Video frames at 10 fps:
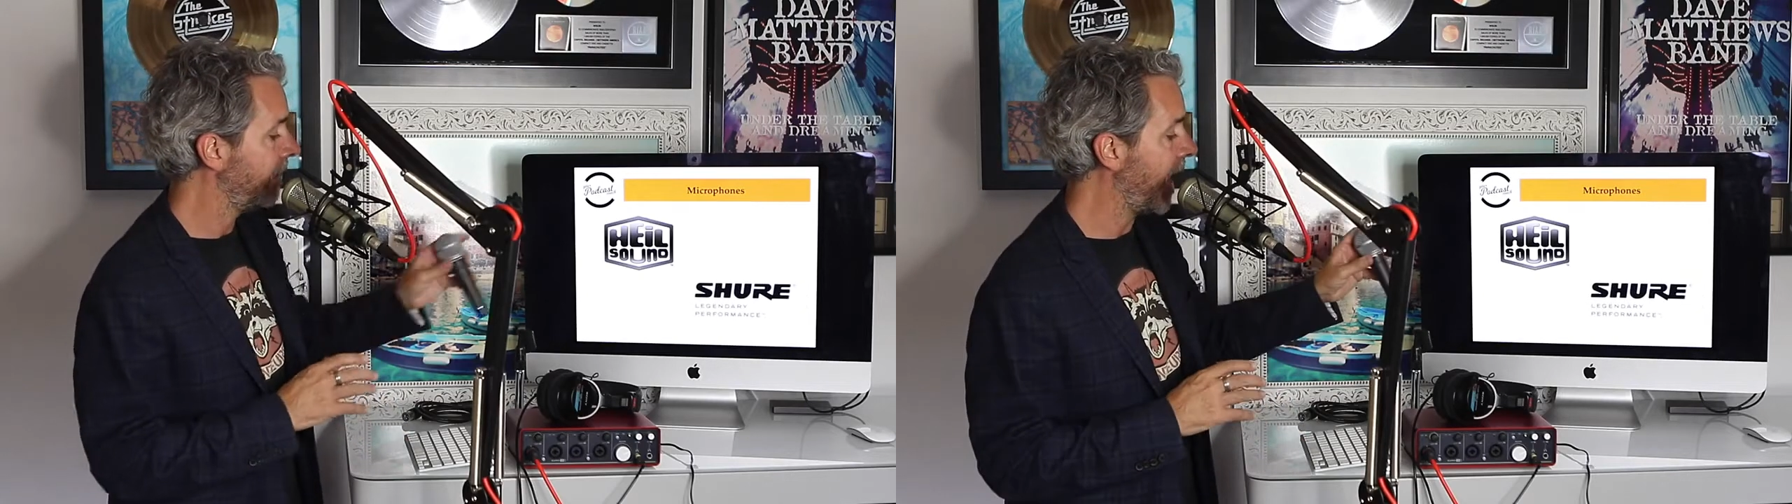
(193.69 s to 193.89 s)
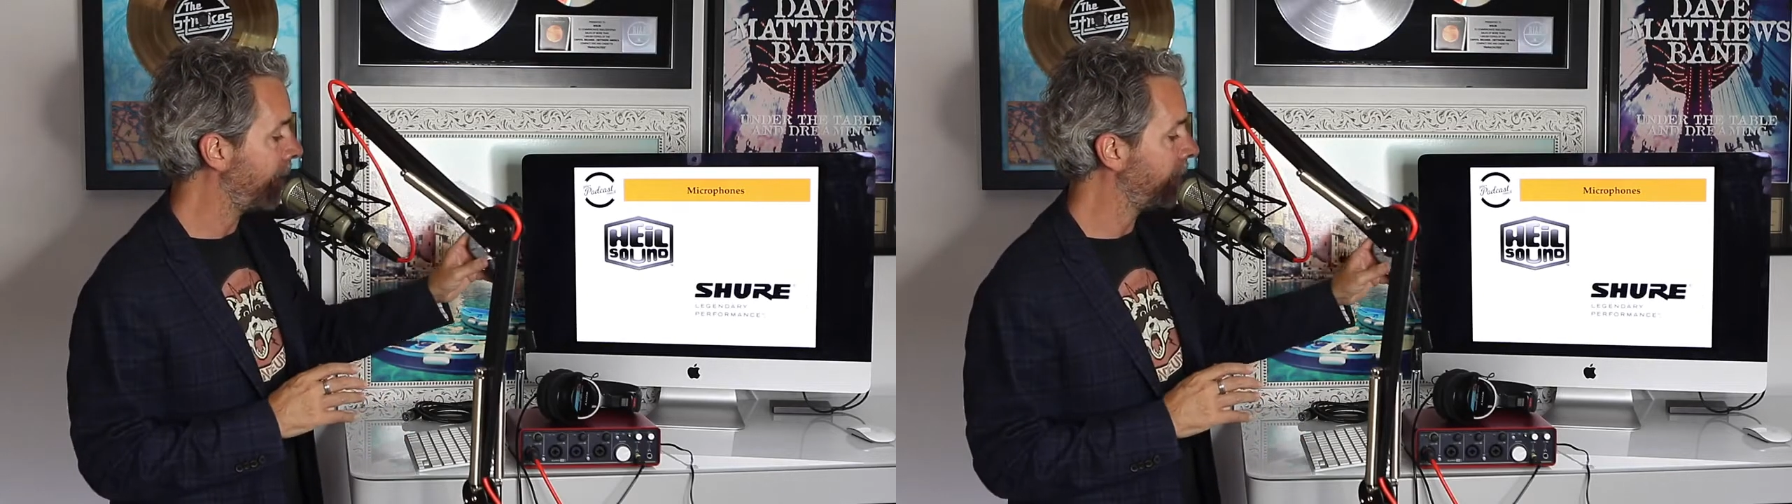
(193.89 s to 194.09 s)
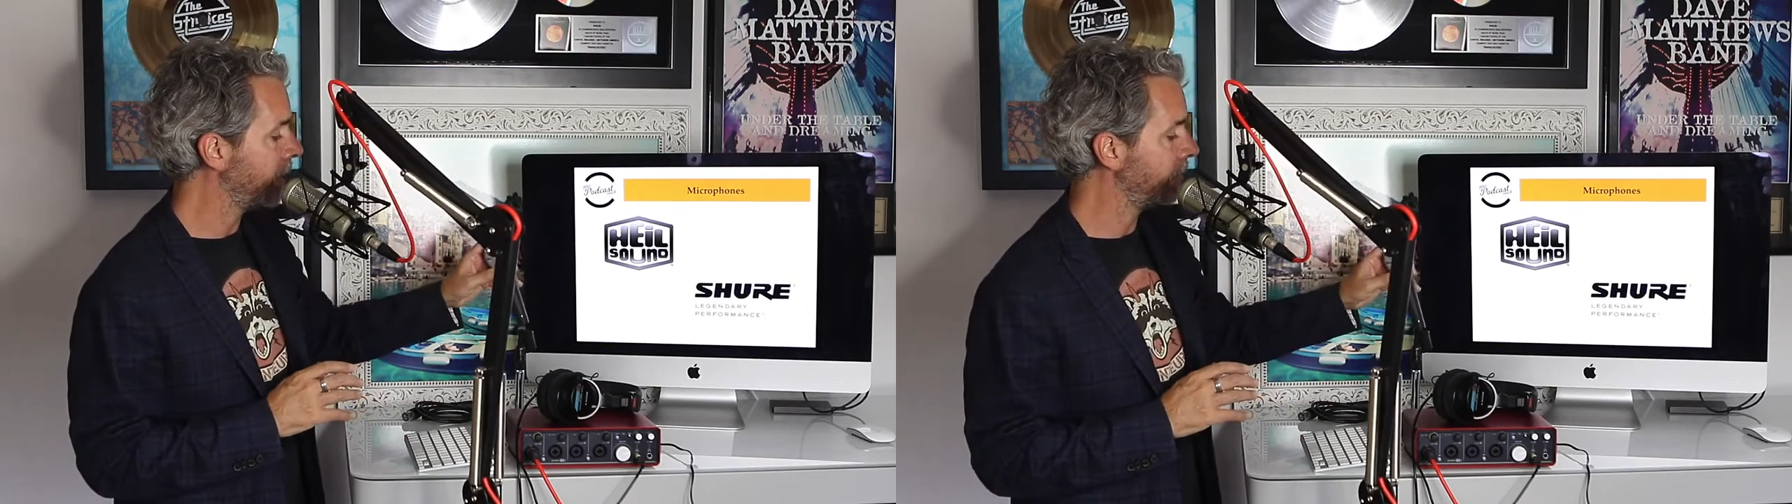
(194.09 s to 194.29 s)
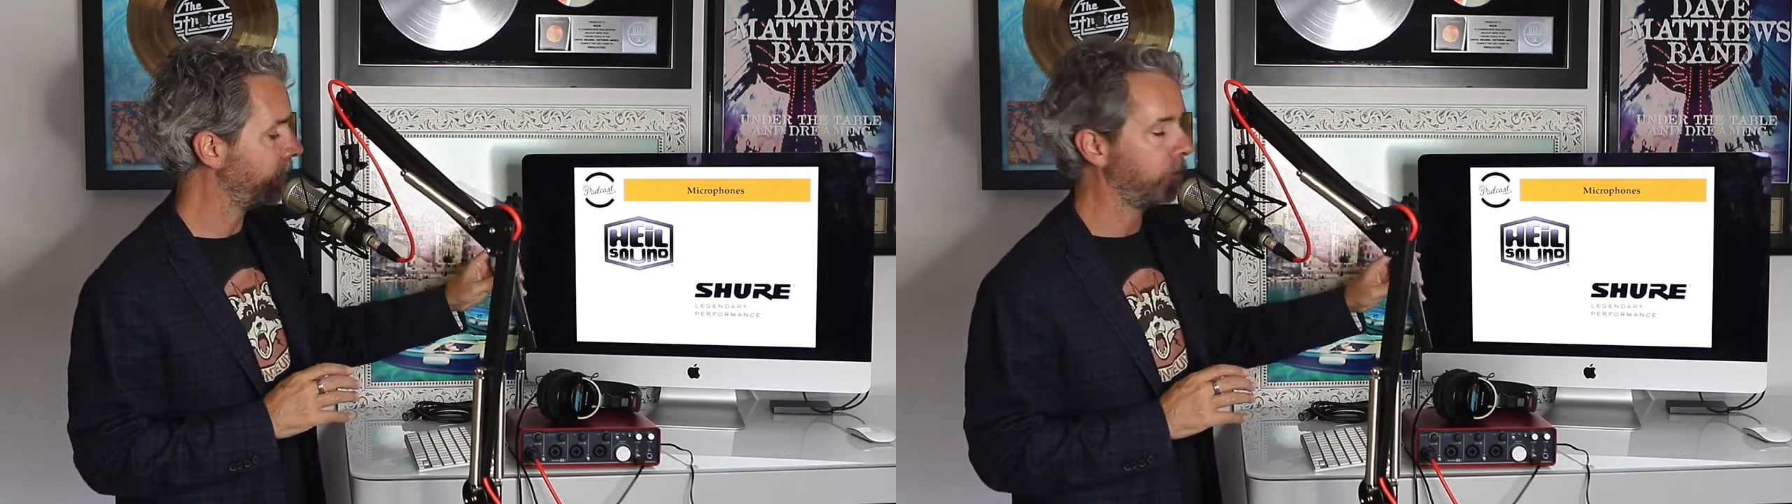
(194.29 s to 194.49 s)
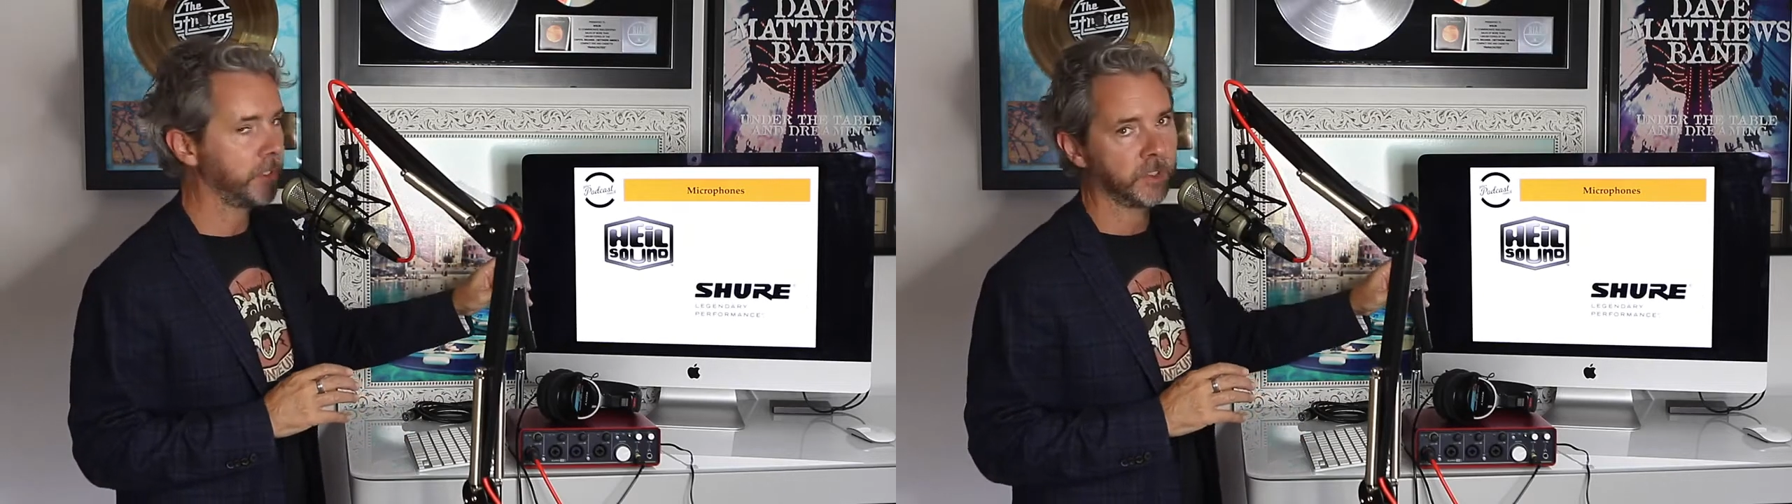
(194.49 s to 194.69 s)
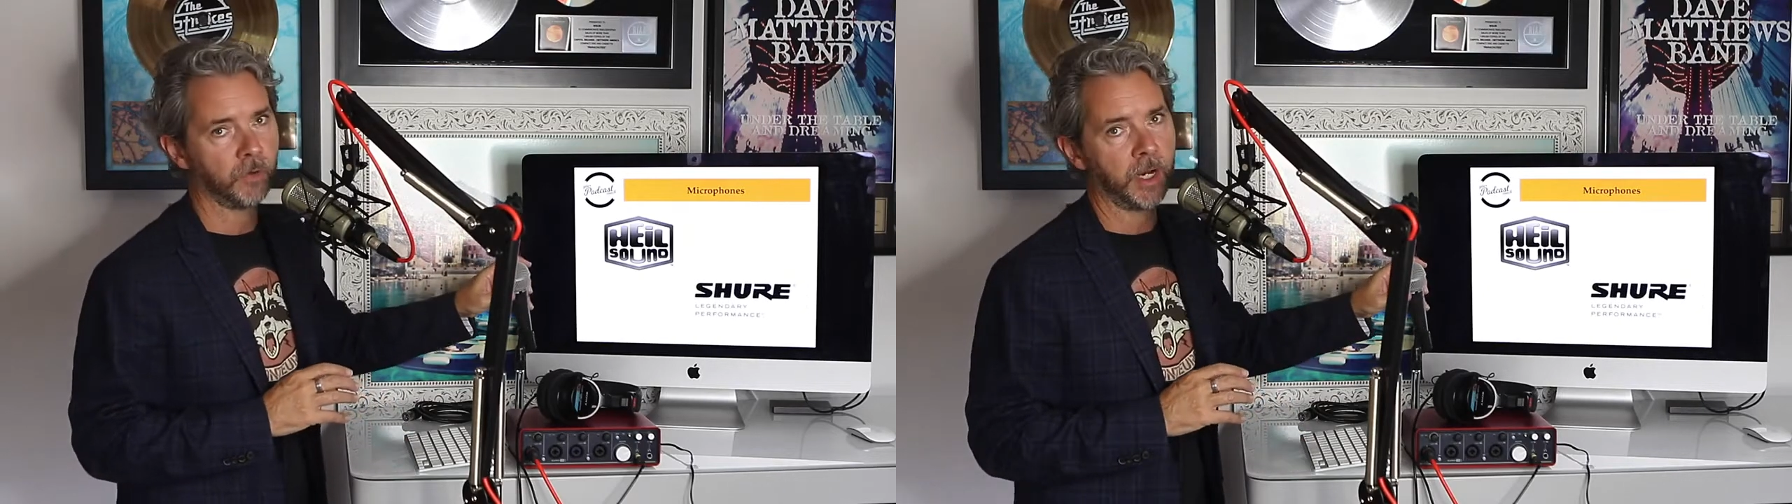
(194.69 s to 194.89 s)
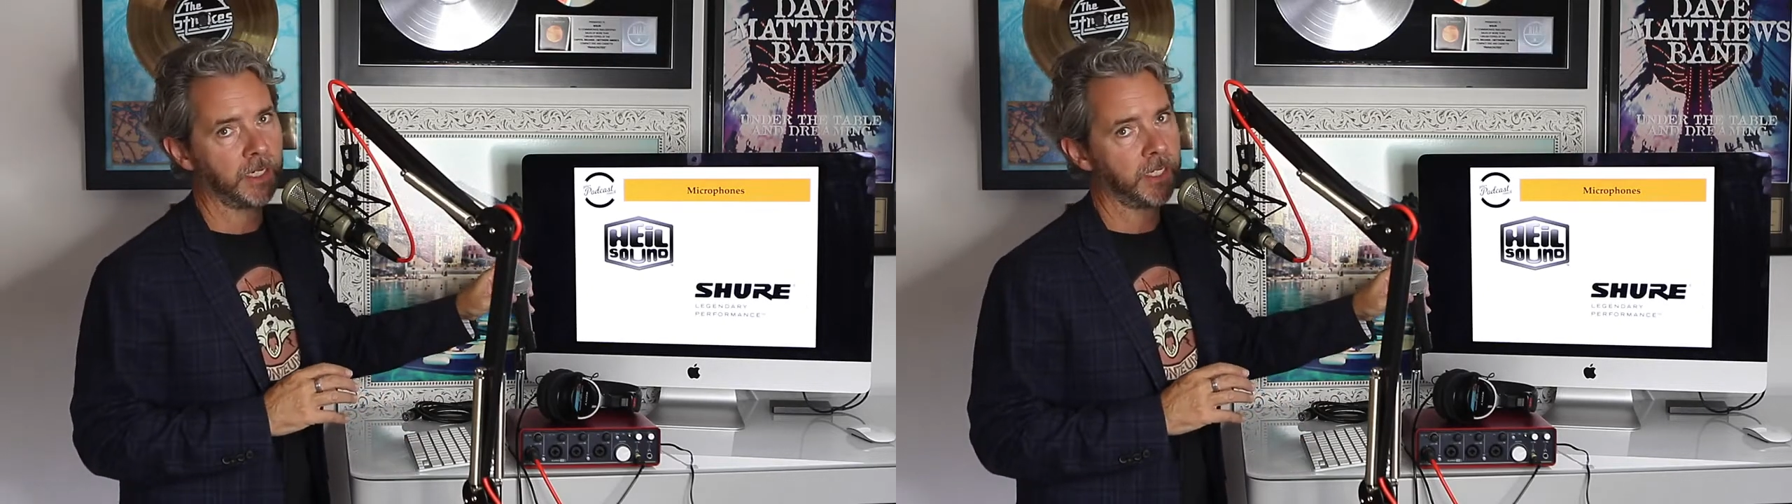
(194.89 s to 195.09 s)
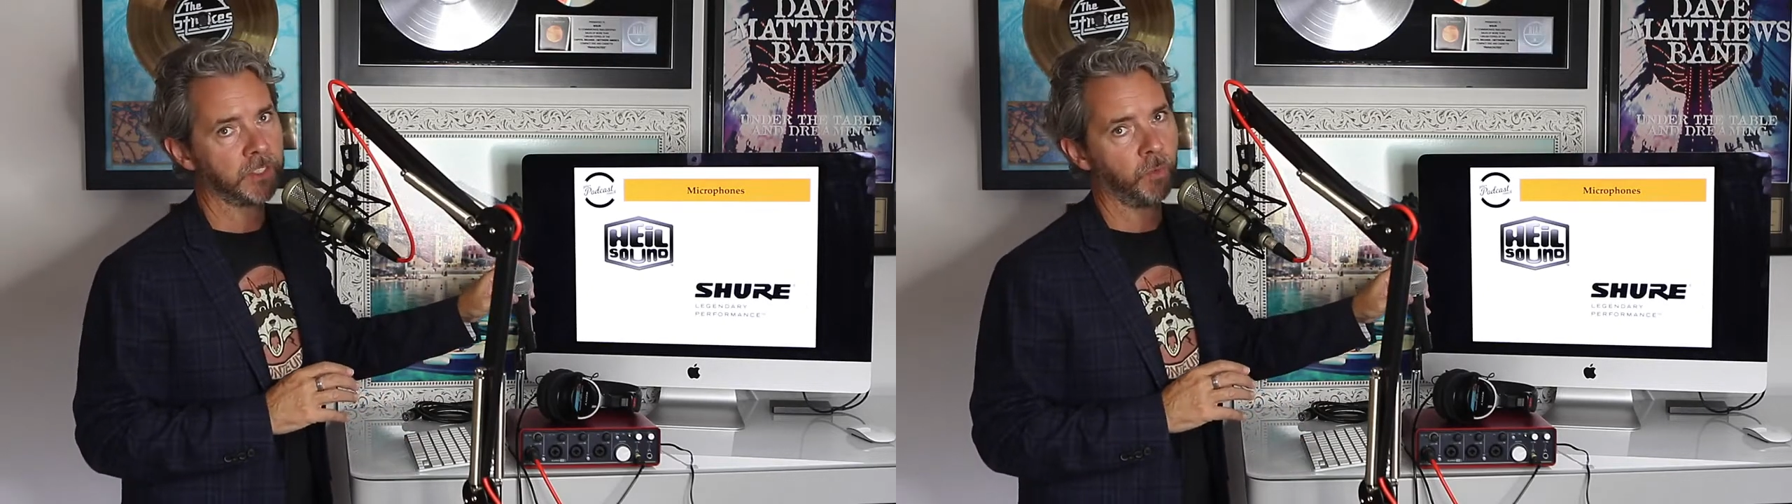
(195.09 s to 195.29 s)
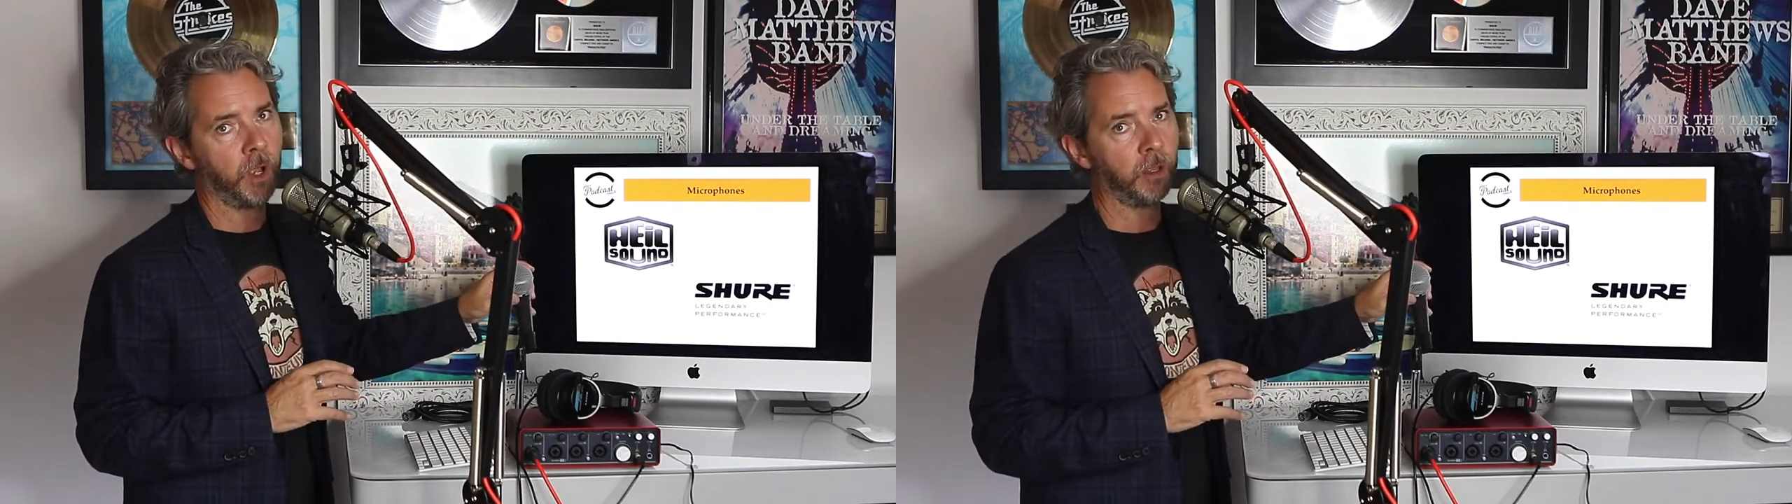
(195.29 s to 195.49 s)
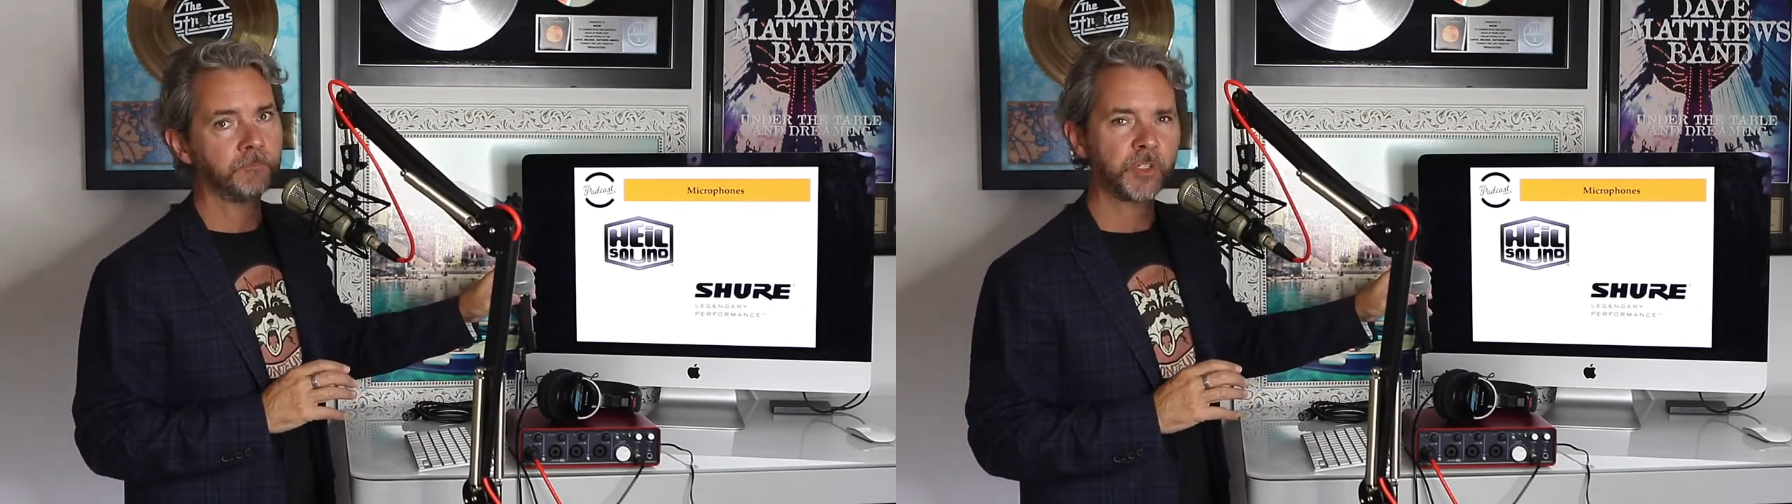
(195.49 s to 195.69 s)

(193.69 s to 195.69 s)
That microphone is great as well.